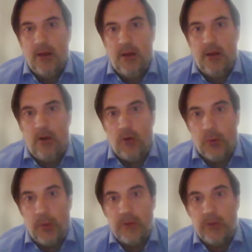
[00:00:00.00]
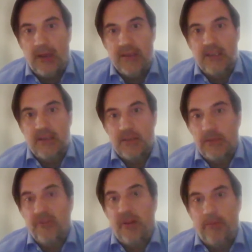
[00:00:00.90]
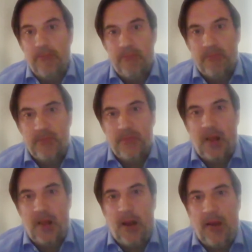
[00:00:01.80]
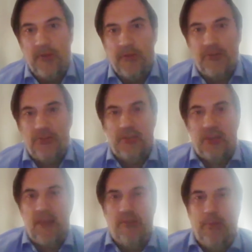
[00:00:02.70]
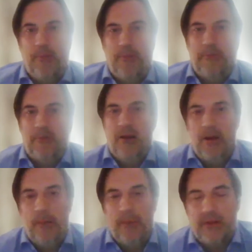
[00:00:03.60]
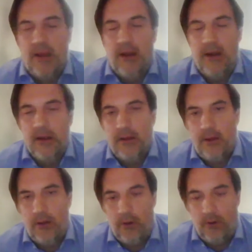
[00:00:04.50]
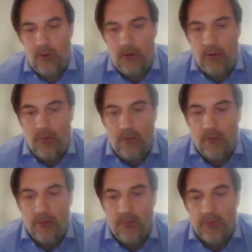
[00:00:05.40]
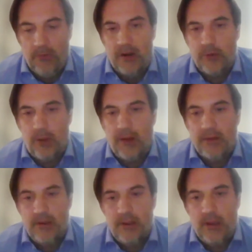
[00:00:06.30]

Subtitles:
all the way to Gezi, some of them. Others gave up a bit earlier on Erdoğan.